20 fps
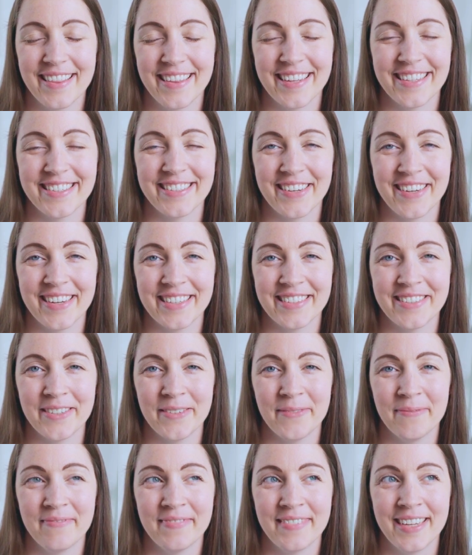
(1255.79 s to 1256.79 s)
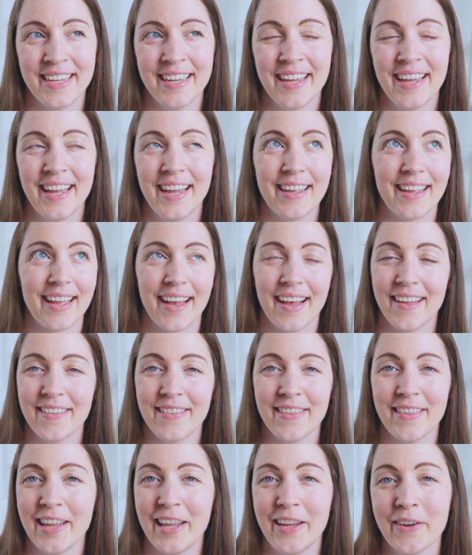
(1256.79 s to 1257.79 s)
That's awesome. Yeah,
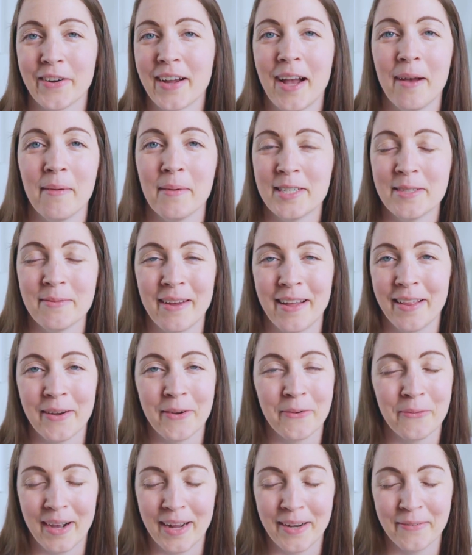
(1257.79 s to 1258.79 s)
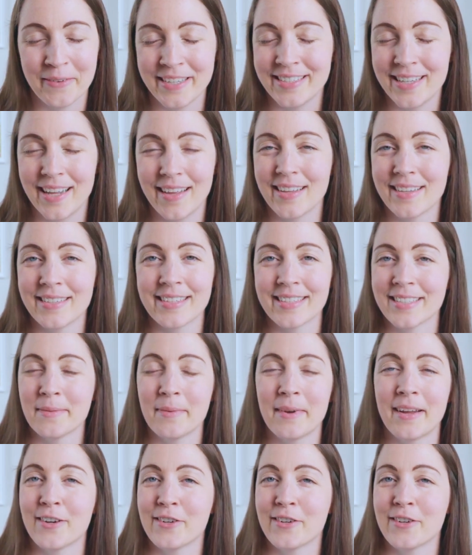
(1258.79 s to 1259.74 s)
your comment about like why do we say these things about